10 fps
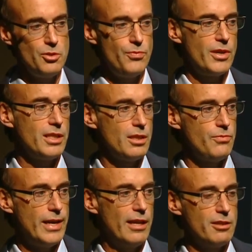you find it
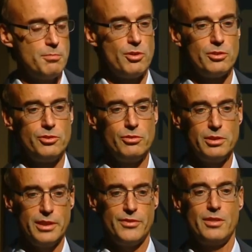valuable to
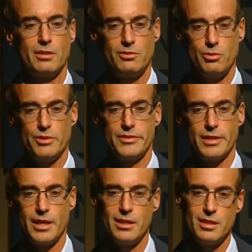listen to a
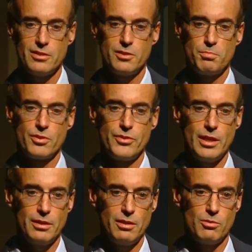scientist
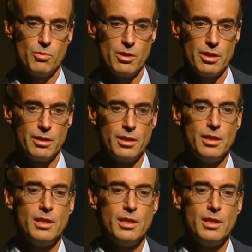present their work